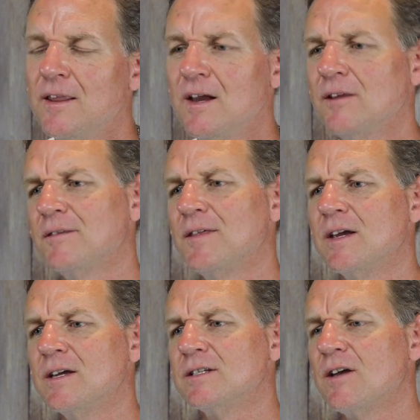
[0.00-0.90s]
The other thing
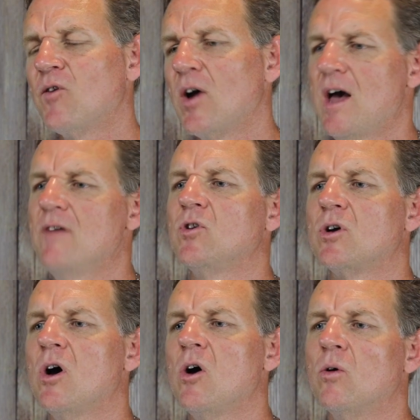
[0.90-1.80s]
is, if I have a
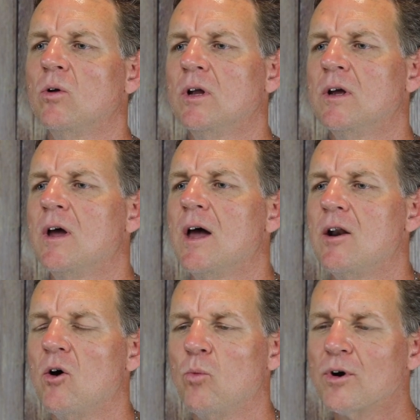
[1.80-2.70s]
goal and
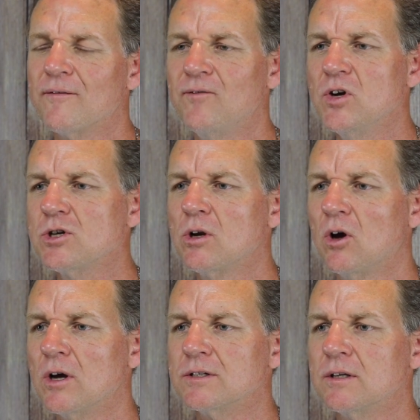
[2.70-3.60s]
I want to
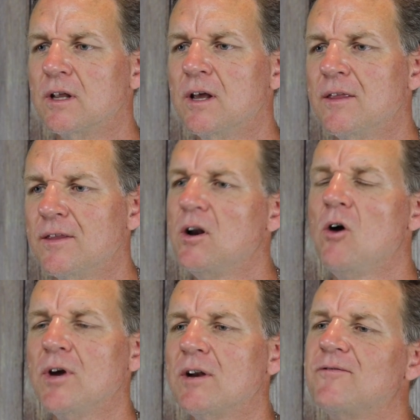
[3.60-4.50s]
visualize it, then I'll
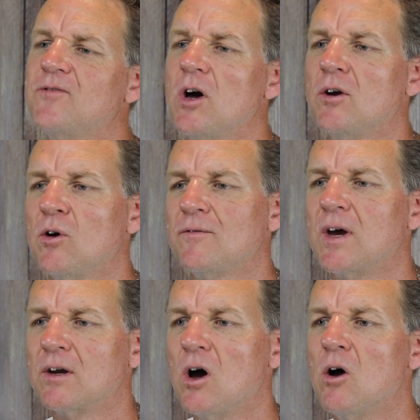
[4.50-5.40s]
get a photo of
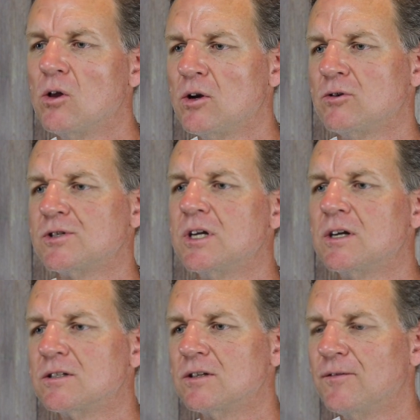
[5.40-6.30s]
that goal and I'll stick
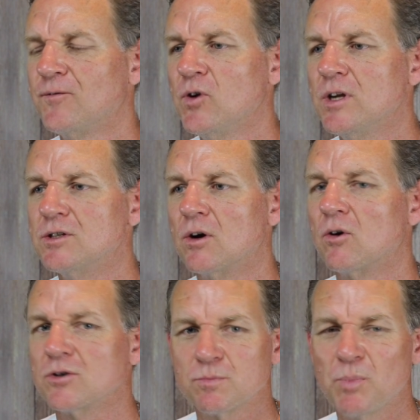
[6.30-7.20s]
it to the fridge, or
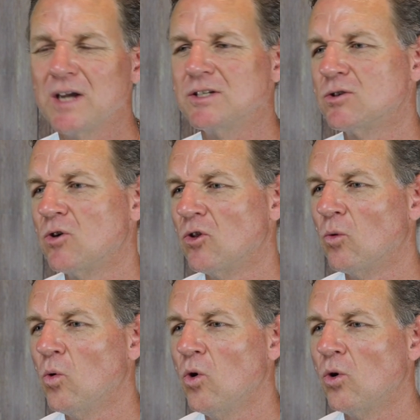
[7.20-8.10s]
I'll paste it on
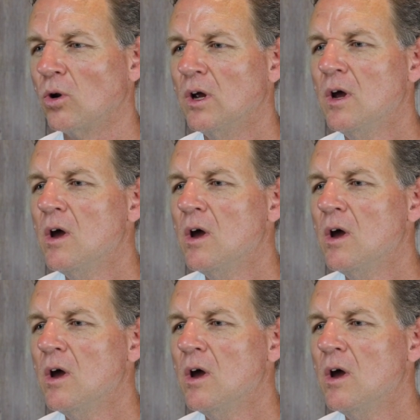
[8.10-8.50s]
the wall,